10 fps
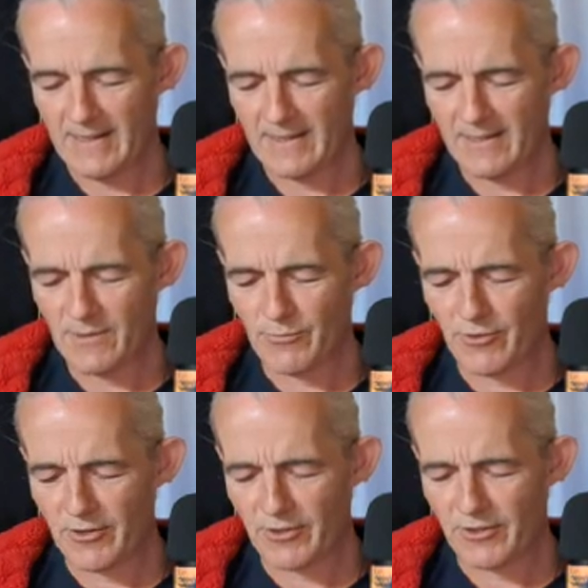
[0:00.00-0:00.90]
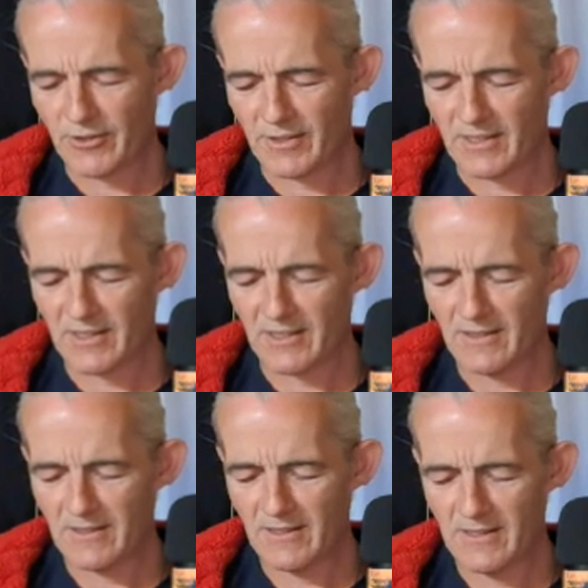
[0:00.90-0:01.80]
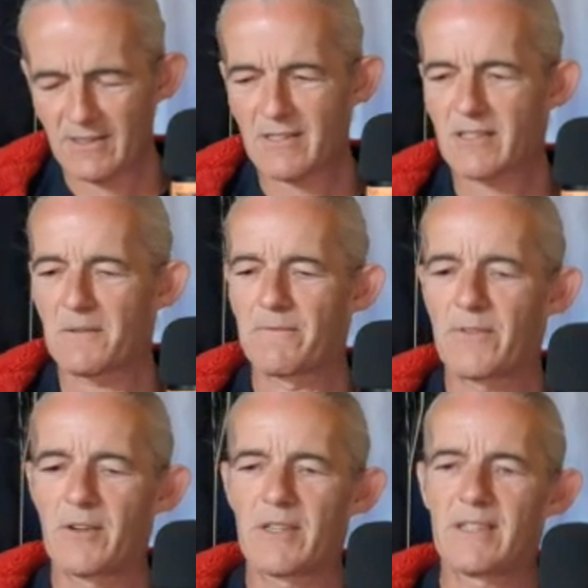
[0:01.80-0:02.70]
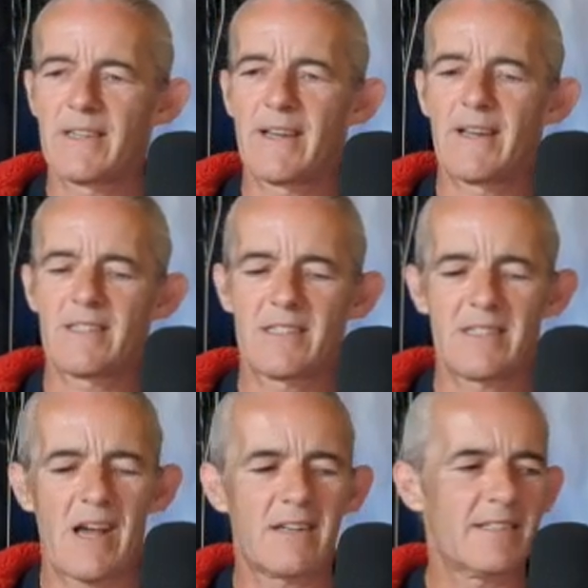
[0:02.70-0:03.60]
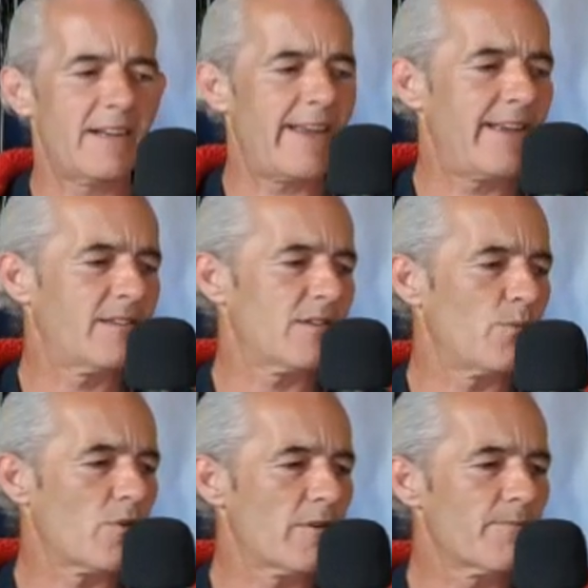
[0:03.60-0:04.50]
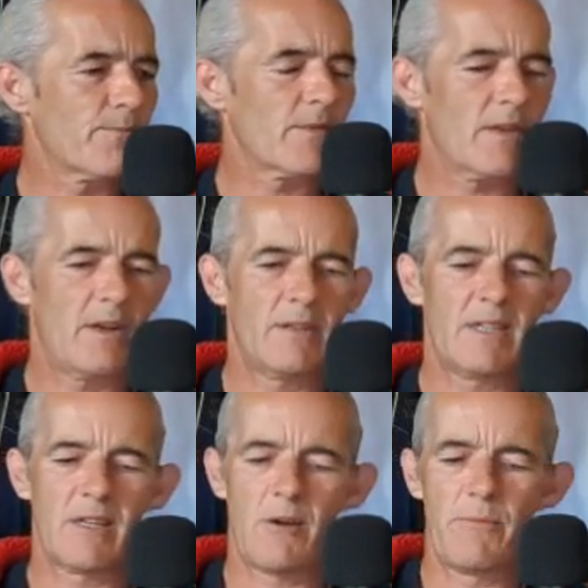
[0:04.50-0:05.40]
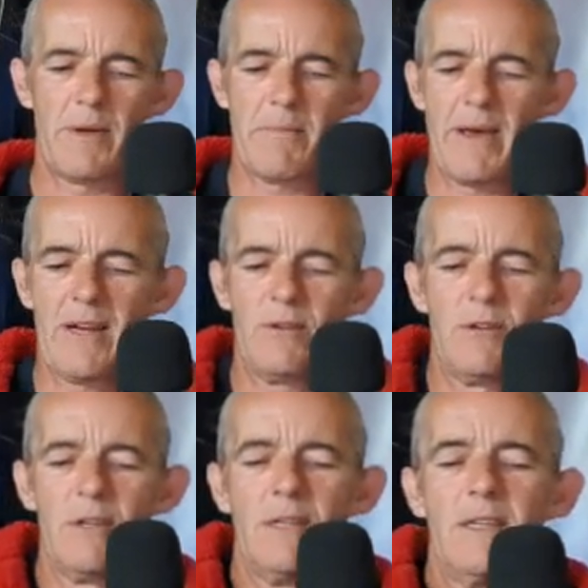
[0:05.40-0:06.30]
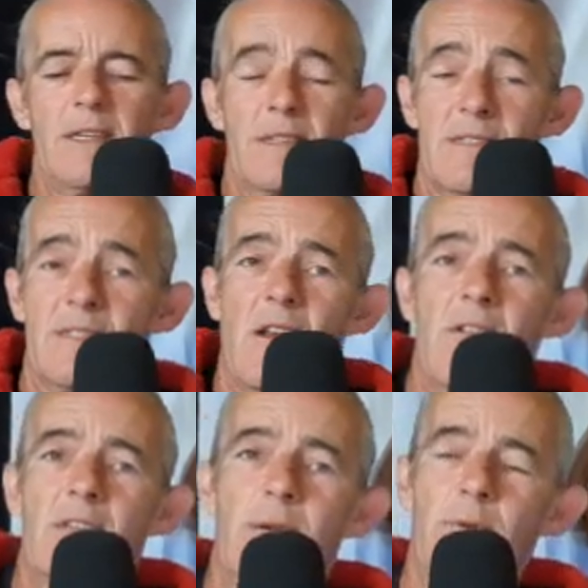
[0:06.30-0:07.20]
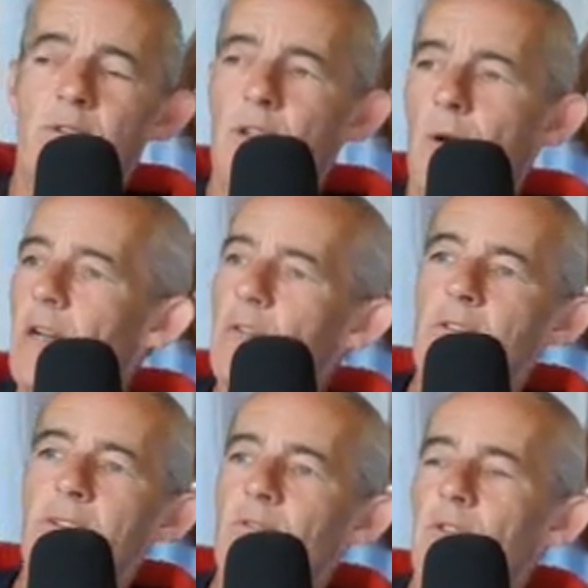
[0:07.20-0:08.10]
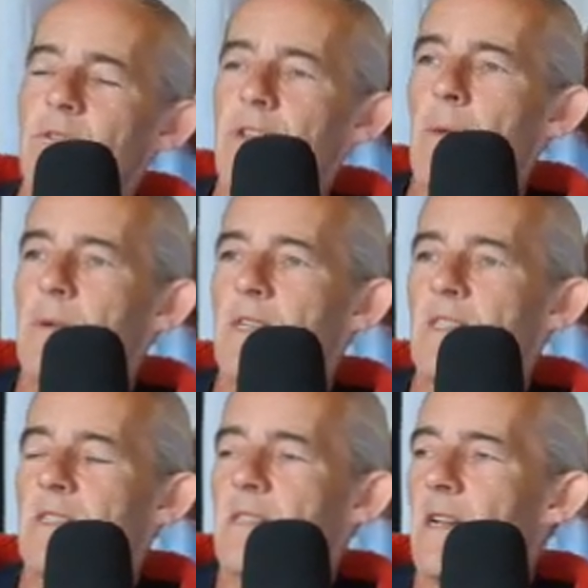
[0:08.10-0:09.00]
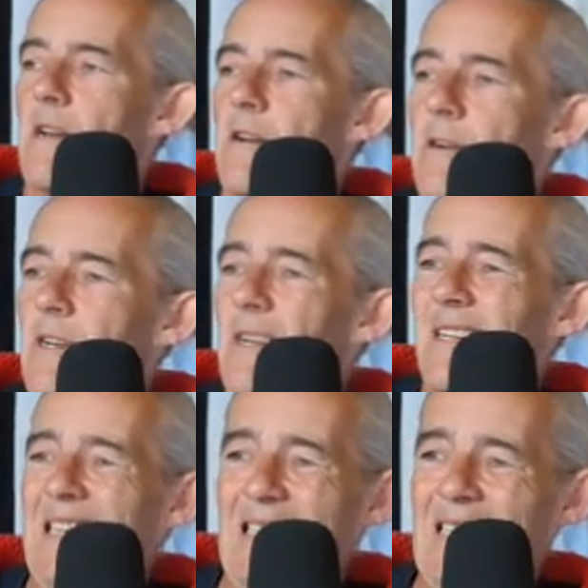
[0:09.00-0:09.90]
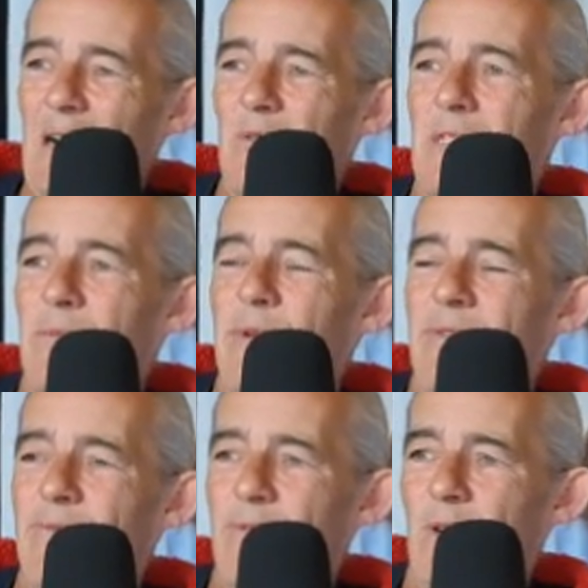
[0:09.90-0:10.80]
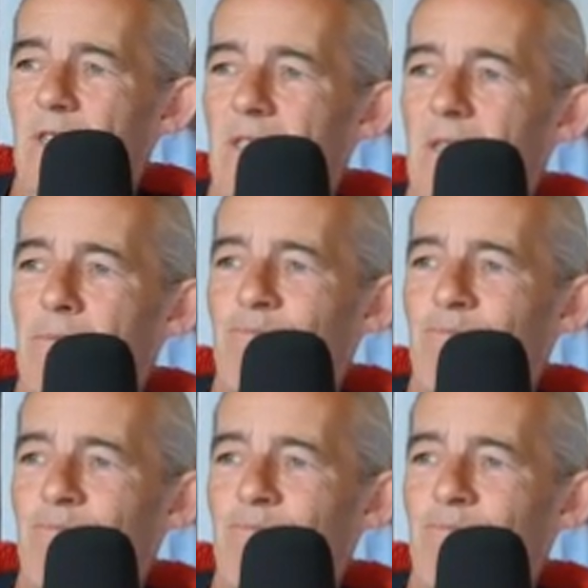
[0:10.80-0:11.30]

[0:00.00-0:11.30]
Then the brother took us to some fucking stock lake somewhere, I think out by Mallow. This is a long time ago now. I don't even know if that place is still there. That was a bit fucking